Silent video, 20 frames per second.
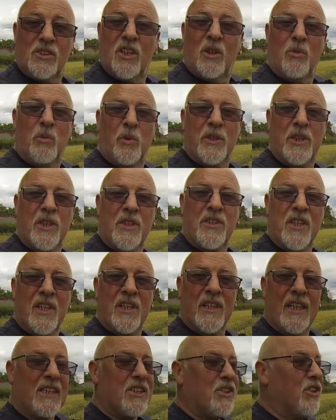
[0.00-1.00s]
What did you think
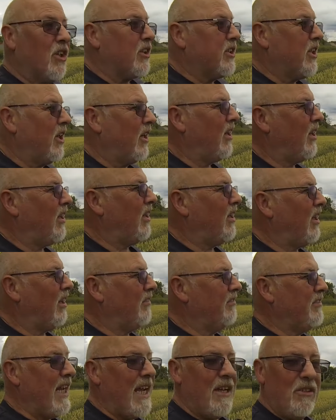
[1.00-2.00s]
of that shot?
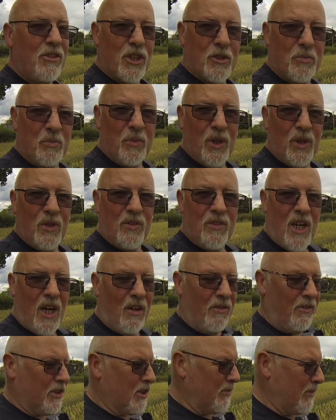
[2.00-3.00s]
I've now just moved
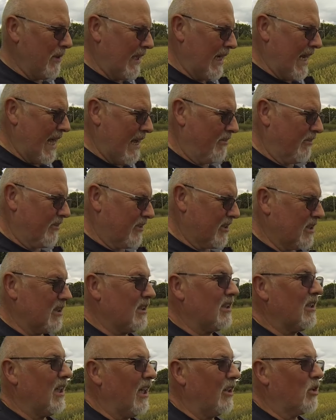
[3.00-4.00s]
over to my left
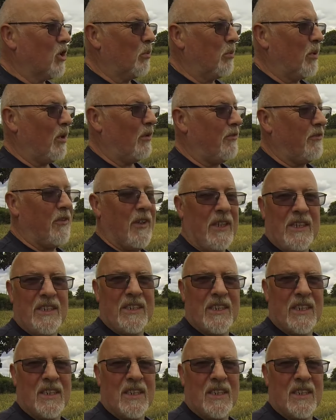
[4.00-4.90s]
a couple of feet